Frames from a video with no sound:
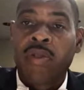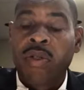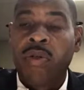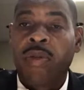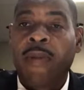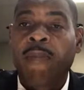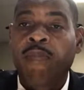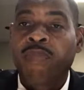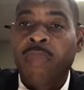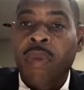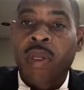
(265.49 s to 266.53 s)

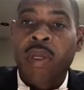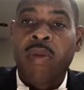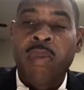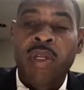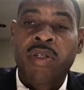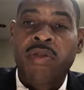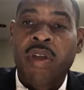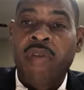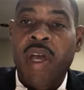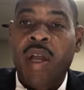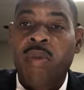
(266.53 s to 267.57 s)
student in the
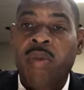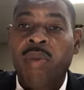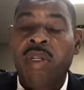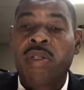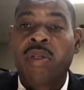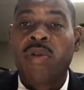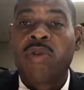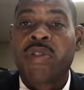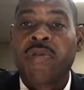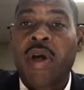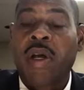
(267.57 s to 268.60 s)
ministry of the Honorable Minister
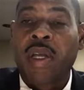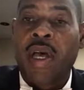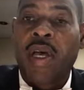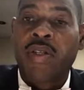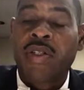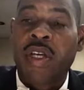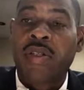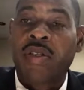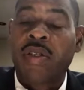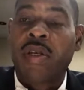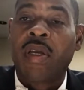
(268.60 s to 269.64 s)
Louis Farrakhan,
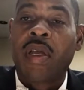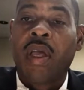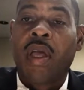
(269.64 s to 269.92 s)
Chester,